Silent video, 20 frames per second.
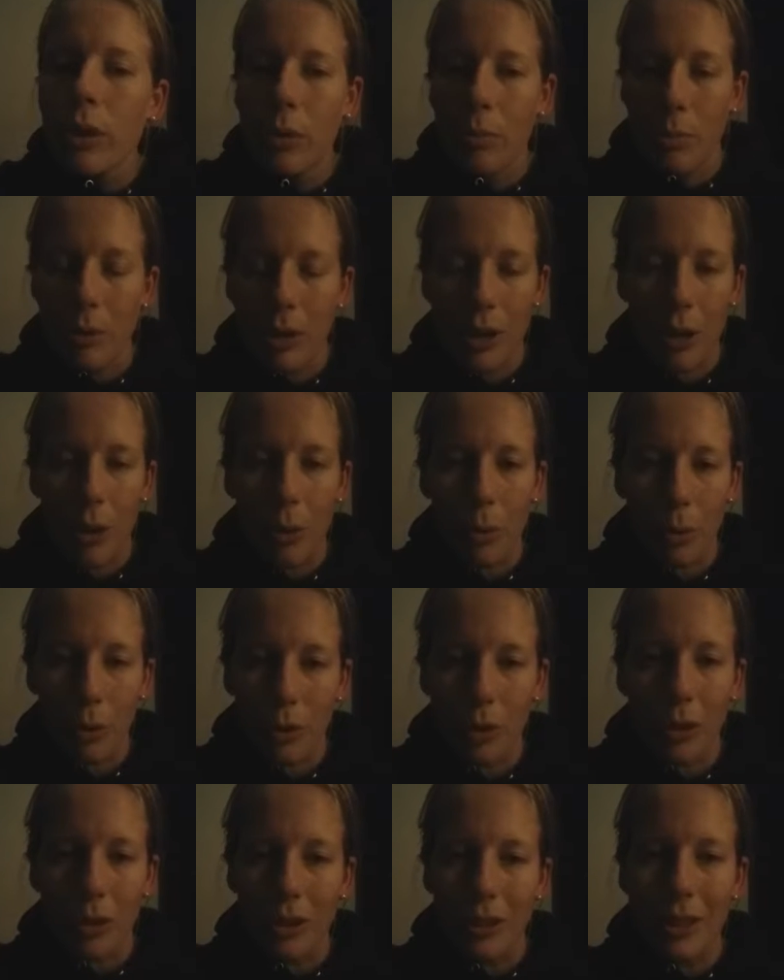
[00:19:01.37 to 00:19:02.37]
would be a
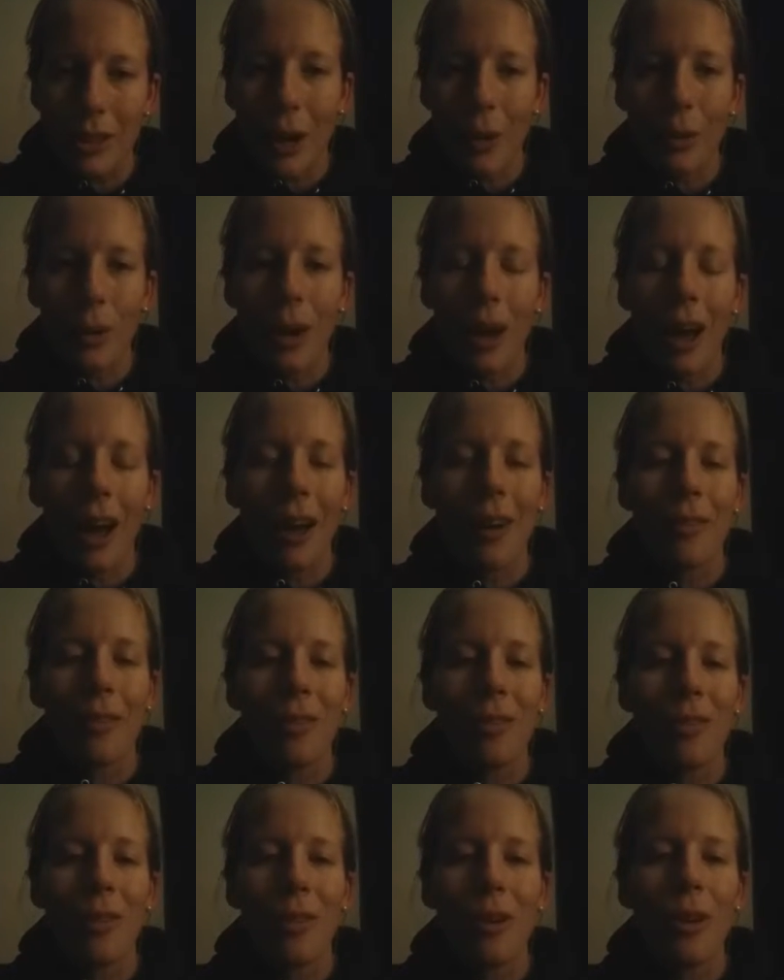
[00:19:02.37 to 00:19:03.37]
world that would
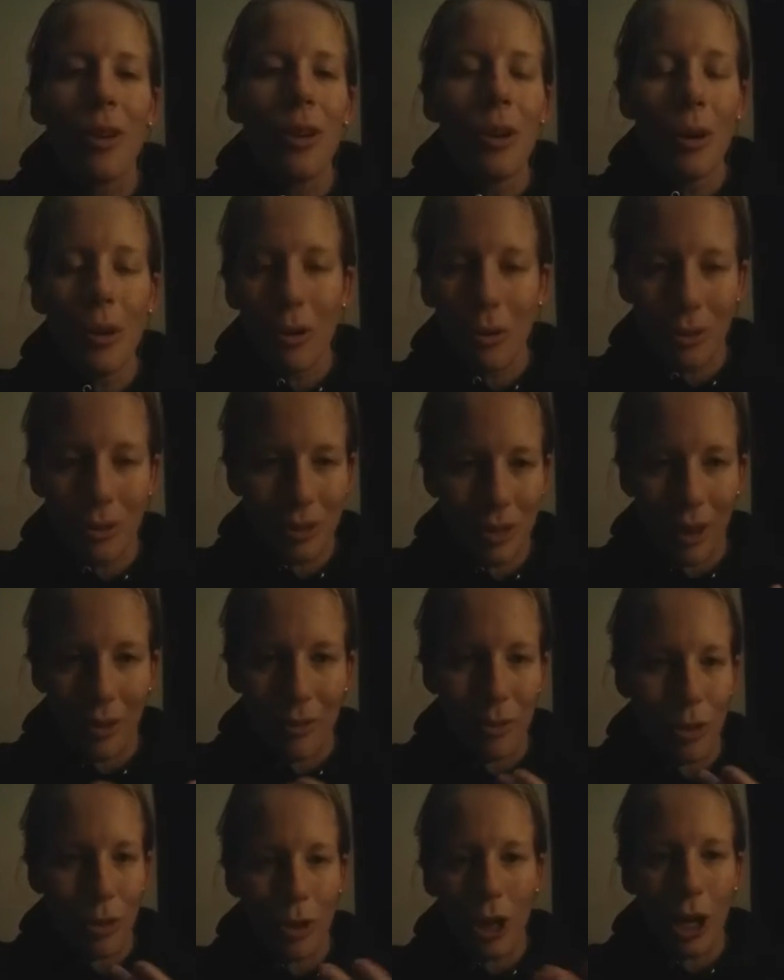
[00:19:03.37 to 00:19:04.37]
have no
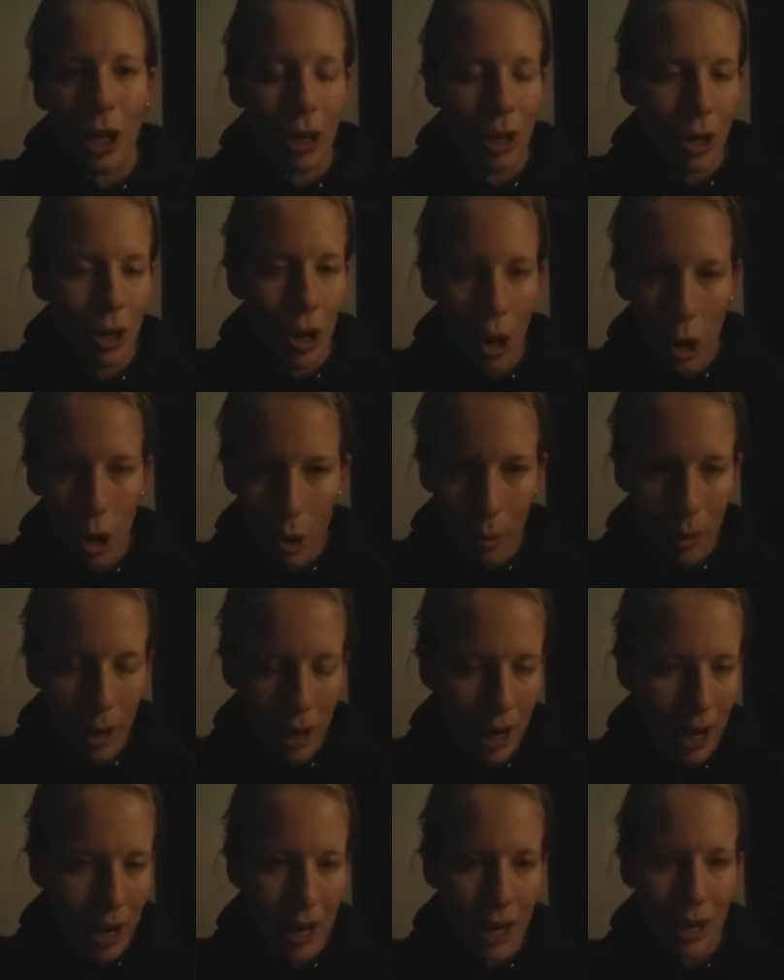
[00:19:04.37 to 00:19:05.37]
suffering, no
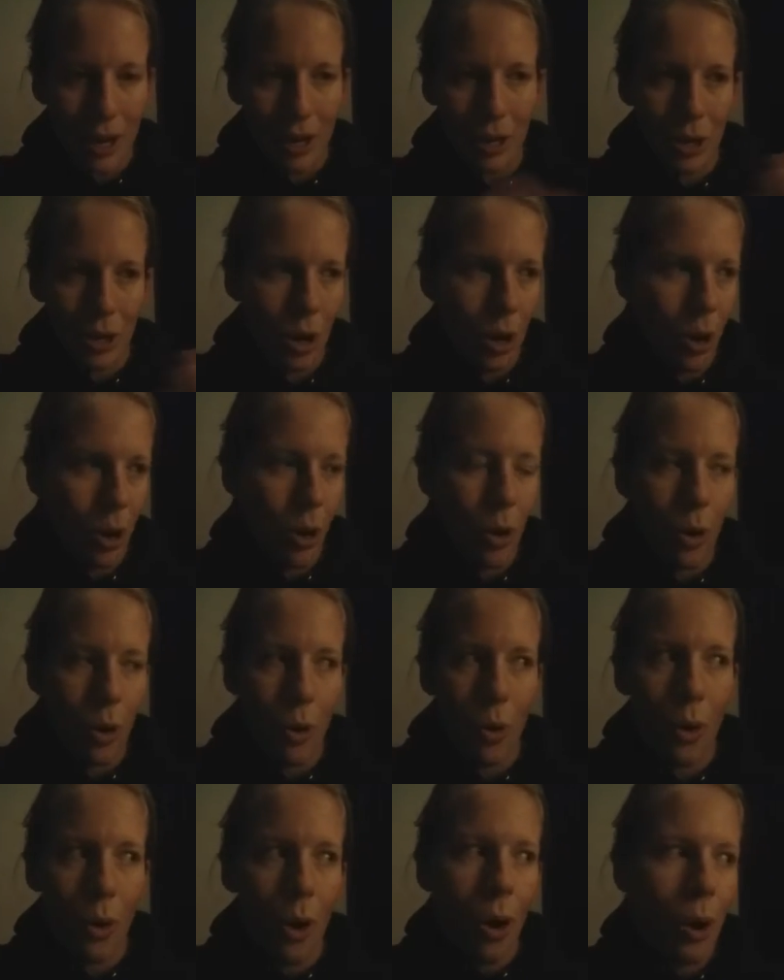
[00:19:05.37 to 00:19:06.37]
pain,
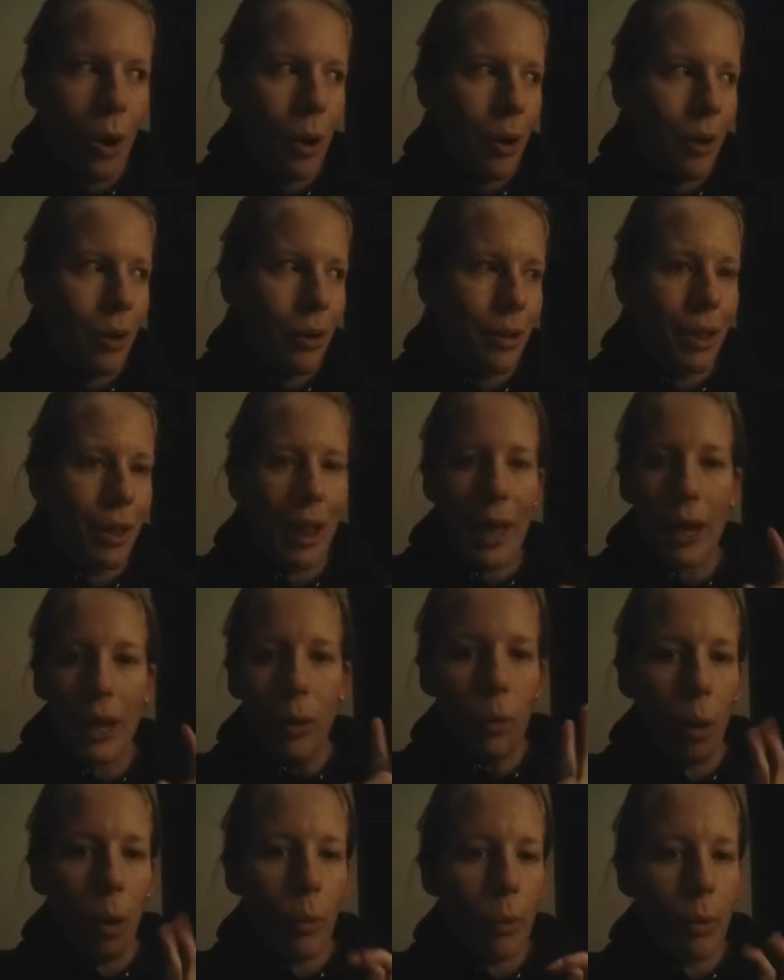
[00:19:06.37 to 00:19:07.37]
no
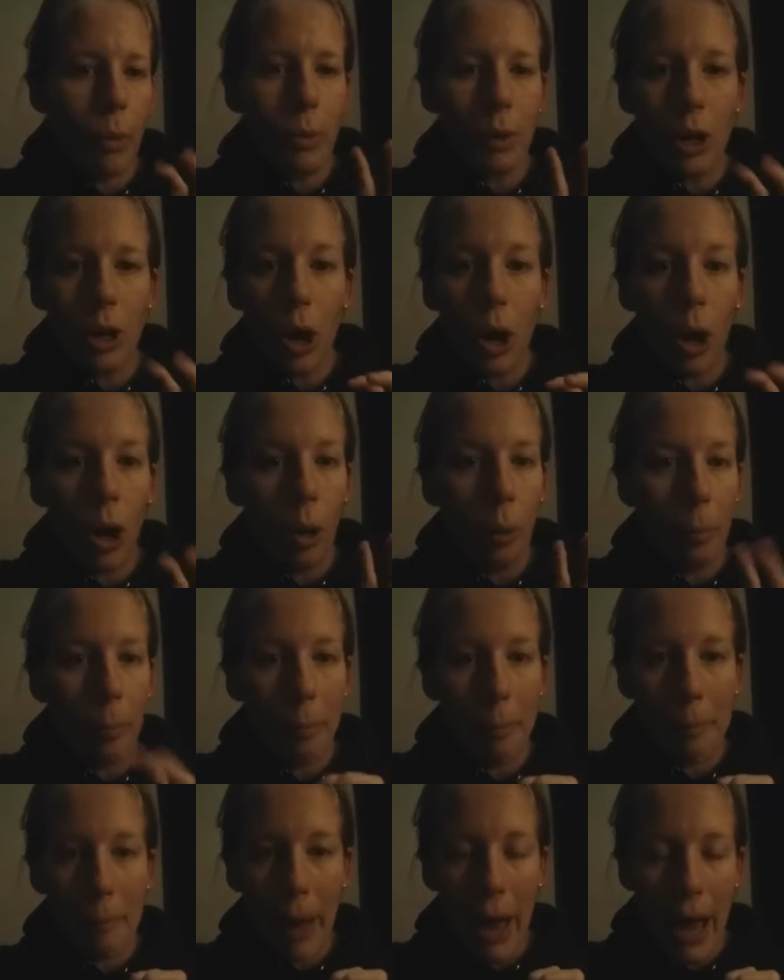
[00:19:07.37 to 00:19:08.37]
like what we would call
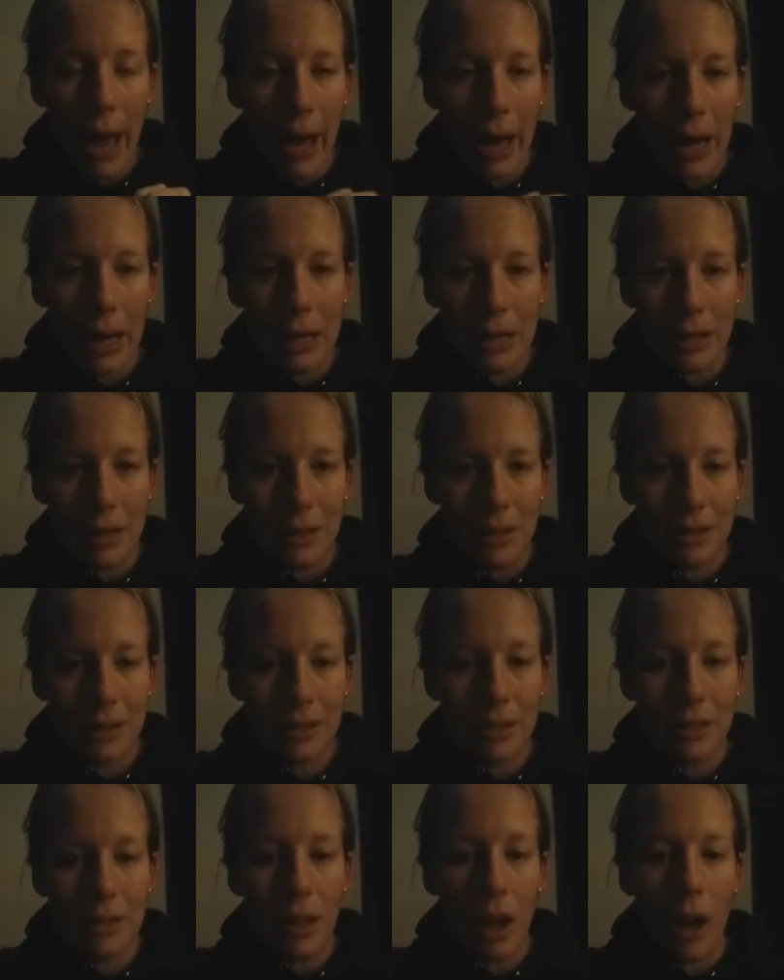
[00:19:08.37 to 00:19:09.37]
bad
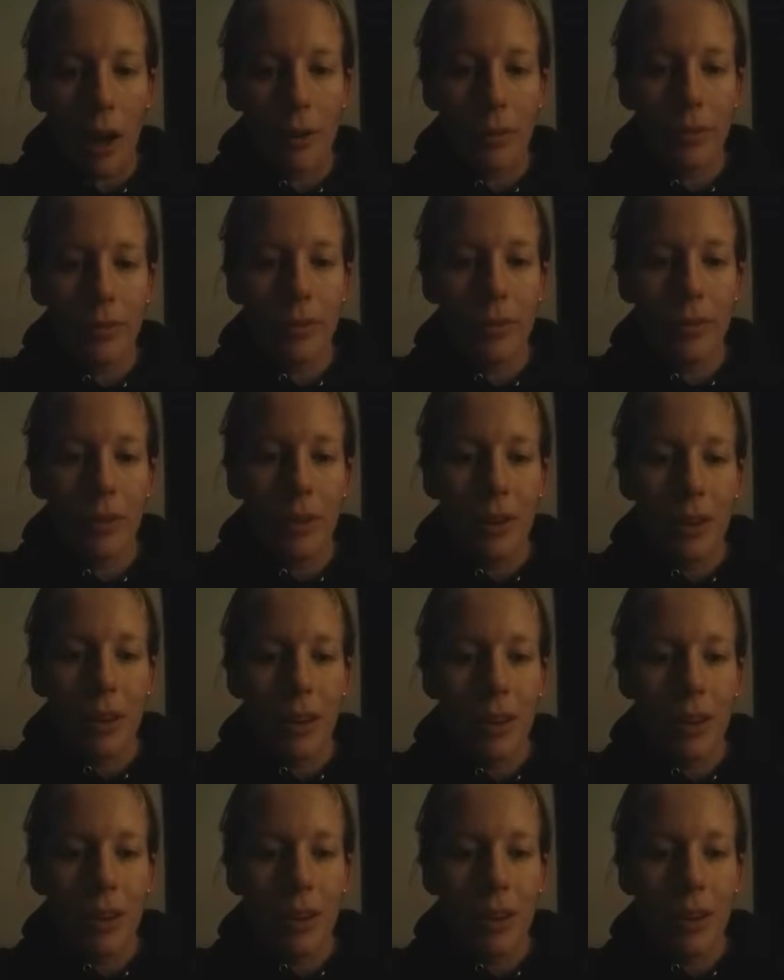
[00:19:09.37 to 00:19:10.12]
stuff.